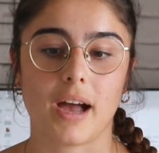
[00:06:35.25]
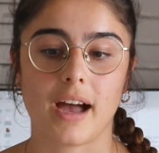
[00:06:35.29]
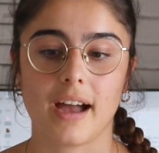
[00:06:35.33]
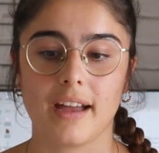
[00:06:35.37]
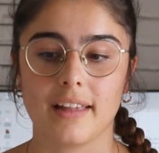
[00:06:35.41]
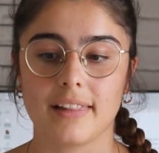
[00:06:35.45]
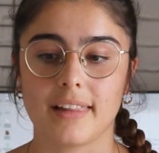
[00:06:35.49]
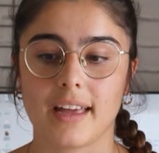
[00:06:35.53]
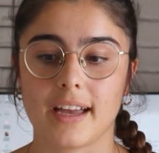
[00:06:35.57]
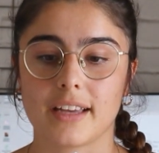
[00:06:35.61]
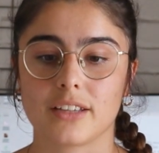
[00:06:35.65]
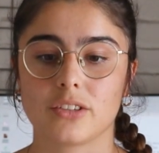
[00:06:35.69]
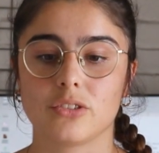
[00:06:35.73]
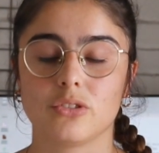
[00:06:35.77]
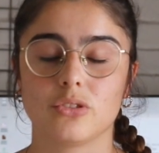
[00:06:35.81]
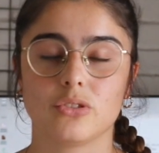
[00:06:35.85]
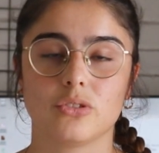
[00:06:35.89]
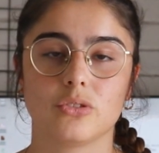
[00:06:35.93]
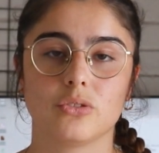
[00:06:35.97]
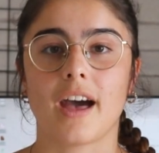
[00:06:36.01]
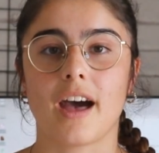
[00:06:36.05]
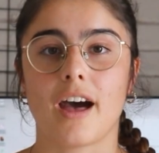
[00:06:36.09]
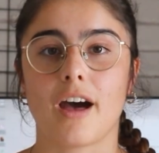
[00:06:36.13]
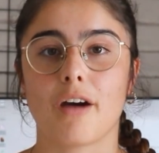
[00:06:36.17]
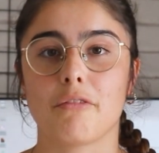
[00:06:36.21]
I like
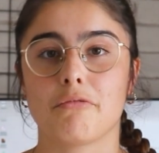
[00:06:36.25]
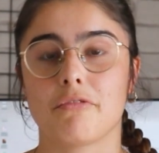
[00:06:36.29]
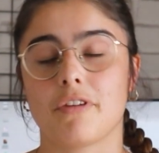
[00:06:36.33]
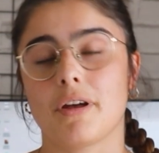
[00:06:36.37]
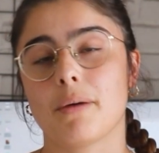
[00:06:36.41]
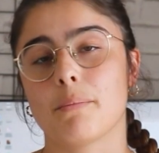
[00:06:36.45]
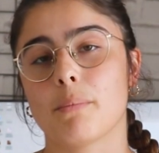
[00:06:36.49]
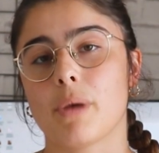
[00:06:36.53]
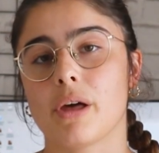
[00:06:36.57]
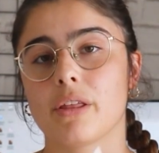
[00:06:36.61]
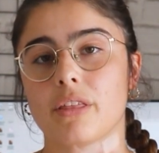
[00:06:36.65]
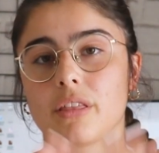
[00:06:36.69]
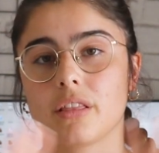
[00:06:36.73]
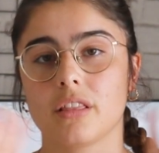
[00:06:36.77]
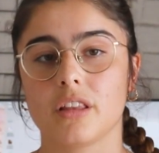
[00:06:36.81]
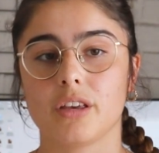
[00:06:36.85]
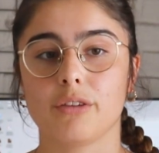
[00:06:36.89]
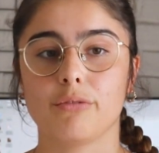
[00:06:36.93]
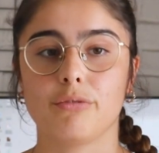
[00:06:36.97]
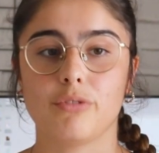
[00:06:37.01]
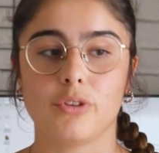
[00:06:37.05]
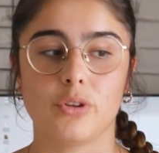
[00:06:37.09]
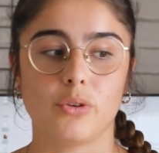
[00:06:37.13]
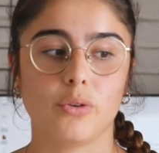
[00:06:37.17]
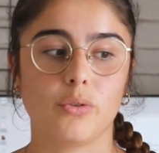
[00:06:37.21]
to have a monthly
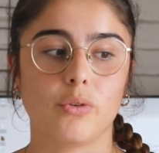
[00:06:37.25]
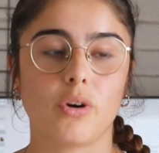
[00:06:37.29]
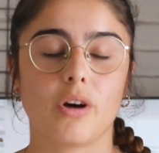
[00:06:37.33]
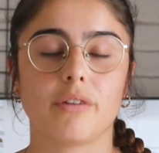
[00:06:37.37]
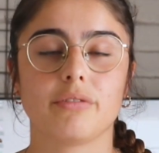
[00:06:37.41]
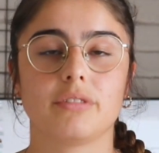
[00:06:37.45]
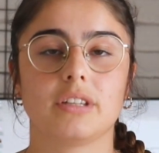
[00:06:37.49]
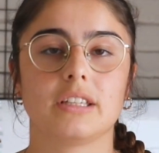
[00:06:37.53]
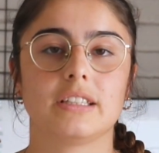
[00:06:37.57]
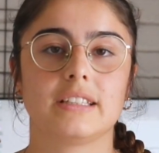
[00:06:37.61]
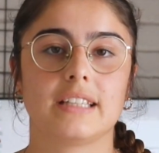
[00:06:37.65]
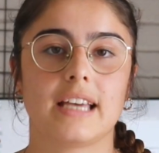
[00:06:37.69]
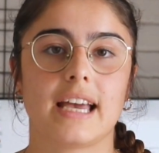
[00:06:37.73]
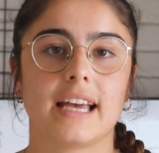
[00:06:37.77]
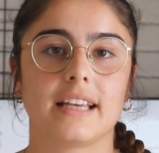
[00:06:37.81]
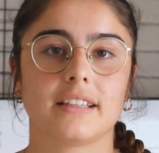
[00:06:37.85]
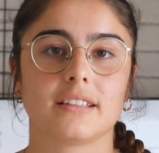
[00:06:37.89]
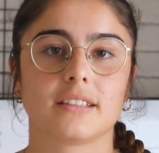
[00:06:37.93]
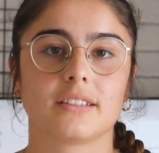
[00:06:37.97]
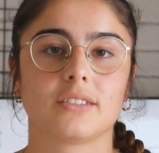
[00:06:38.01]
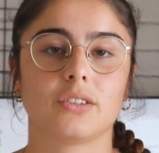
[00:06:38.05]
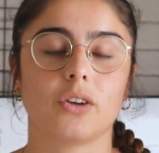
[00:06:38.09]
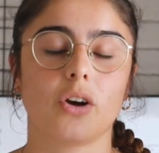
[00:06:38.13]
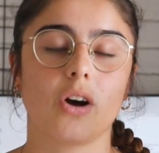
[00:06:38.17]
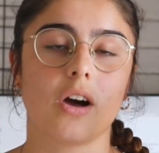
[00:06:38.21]
view of the
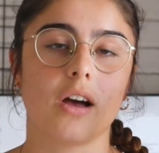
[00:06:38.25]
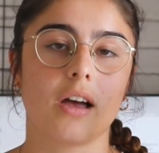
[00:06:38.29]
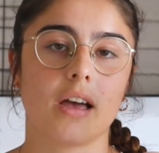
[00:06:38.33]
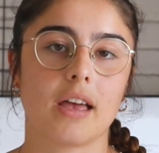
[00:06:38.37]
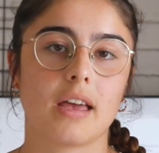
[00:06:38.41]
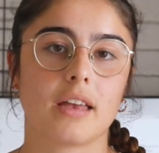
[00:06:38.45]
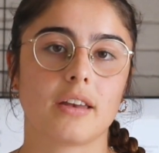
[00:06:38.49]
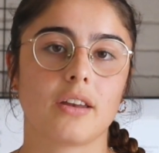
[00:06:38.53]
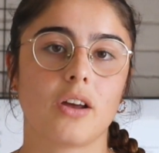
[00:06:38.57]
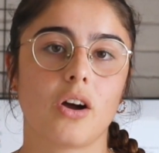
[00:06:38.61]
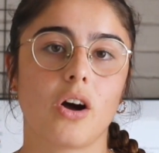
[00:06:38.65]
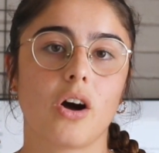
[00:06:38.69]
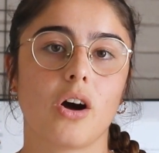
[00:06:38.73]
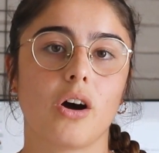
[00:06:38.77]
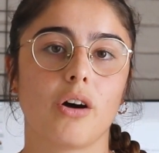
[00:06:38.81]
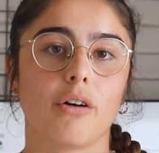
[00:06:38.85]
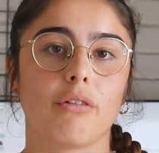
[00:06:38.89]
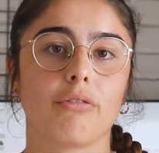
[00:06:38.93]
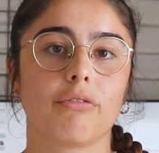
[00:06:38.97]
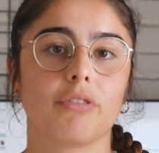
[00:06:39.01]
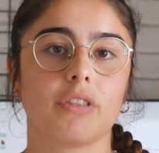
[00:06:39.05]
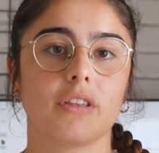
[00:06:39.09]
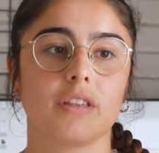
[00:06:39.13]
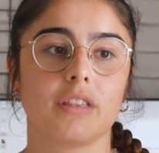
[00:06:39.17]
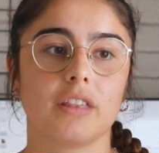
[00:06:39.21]
tasks and of
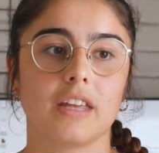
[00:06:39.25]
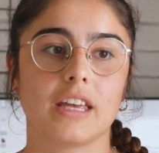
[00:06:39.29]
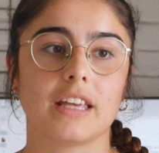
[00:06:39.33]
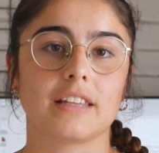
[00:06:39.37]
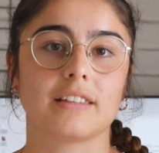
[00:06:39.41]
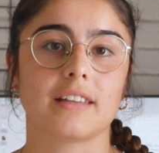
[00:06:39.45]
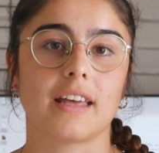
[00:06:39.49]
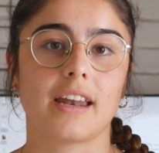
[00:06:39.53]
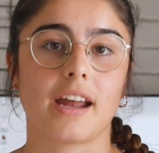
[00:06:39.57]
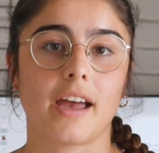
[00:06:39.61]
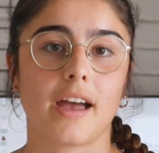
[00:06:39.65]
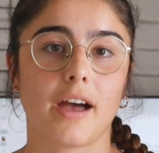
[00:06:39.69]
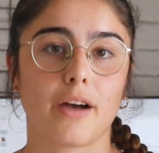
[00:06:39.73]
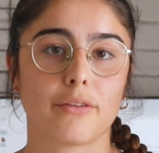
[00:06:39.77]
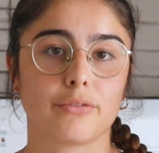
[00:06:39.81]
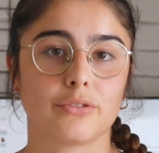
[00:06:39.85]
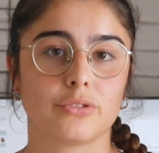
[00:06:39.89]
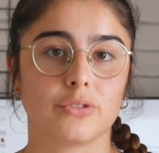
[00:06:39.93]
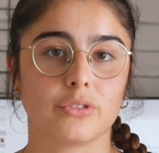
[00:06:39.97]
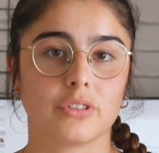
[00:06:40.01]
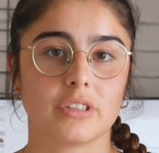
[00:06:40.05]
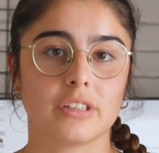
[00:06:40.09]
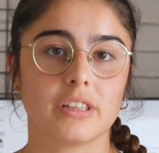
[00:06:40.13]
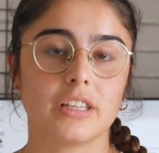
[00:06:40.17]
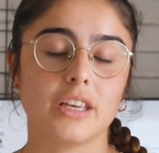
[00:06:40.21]
the things that I have
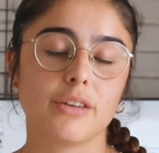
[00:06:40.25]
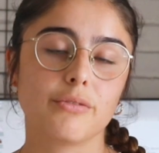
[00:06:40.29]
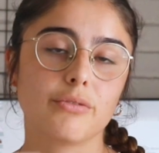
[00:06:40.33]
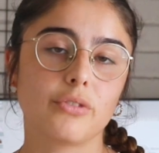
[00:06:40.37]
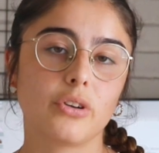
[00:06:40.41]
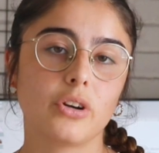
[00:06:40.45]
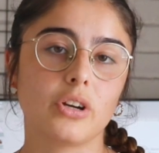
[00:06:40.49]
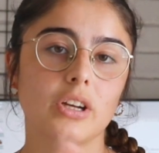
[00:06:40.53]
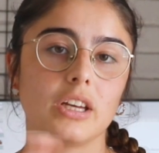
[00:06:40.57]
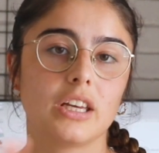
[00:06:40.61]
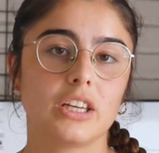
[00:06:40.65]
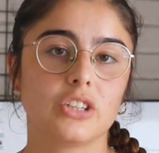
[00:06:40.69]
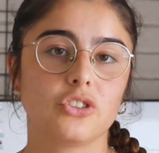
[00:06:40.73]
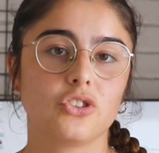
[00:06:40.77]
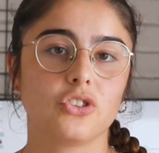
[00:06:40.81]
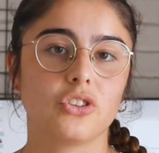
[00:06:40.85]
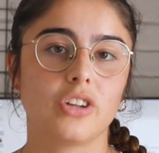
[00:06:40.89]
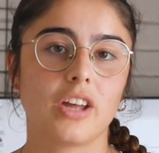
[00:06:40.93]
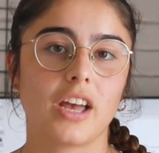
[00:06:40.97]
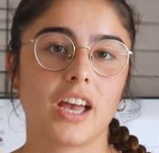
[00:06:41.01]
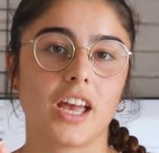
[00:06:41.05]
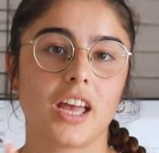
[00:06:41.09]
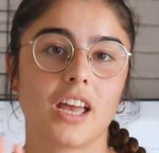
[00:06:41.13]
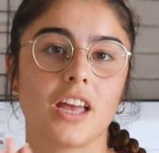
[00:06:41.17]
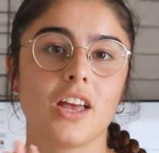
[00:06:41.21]
to deliver each
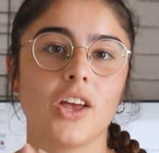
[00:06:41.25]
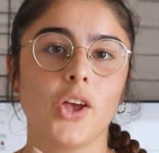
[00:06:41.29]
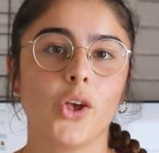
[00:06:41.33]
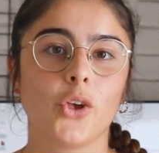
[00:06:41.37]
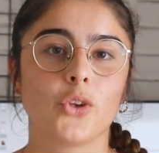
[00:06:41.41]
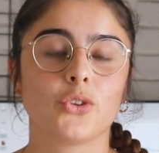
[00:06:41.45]
day,